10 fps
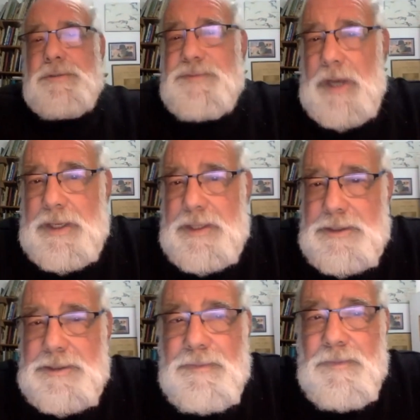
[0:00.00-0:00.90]
of
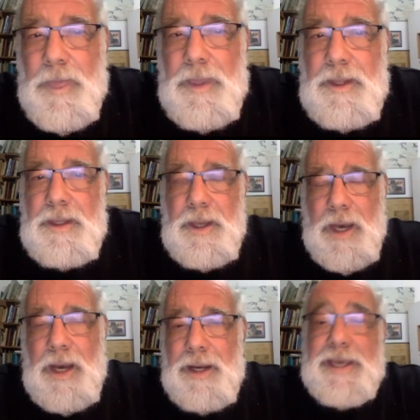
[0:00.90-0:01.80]
Zionism,
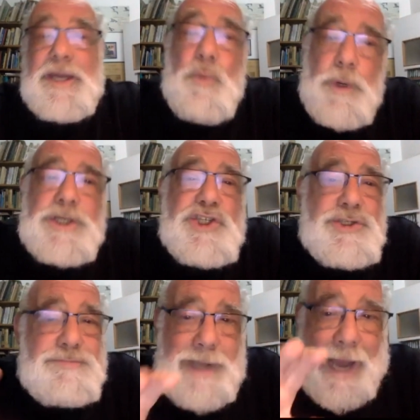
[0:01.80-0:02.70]
in which
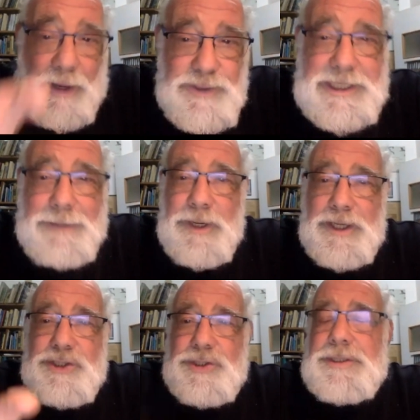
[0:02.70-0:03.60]
house
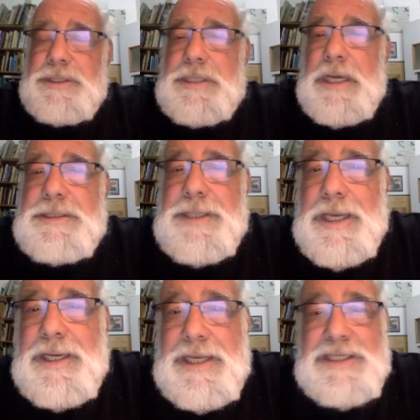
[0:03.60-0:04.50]
demolitions, as I
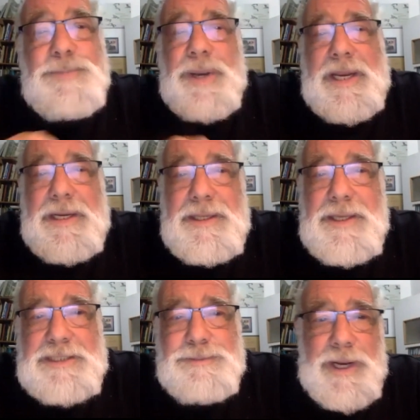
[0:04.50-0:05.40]
said, has played
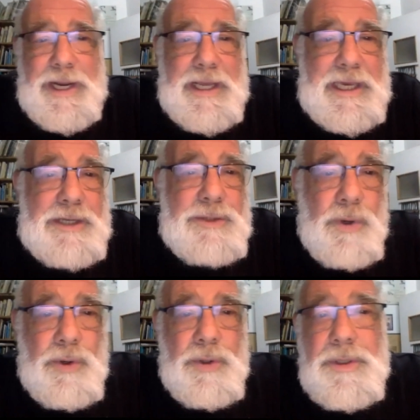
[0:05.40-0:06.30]
a key
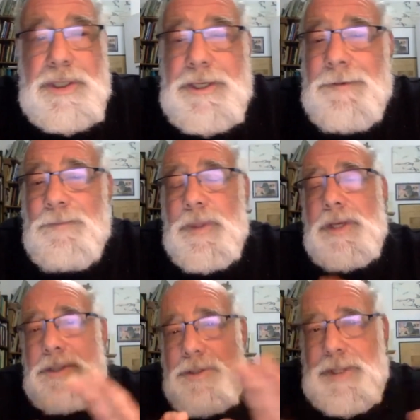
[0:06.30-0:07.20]
role.
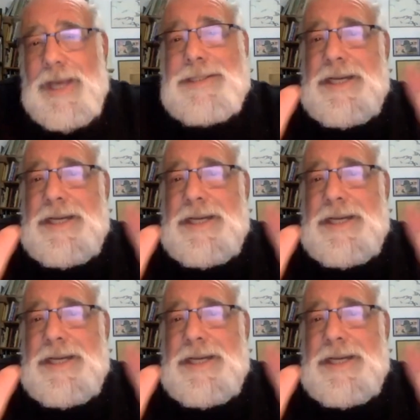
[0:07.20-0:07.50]
So that's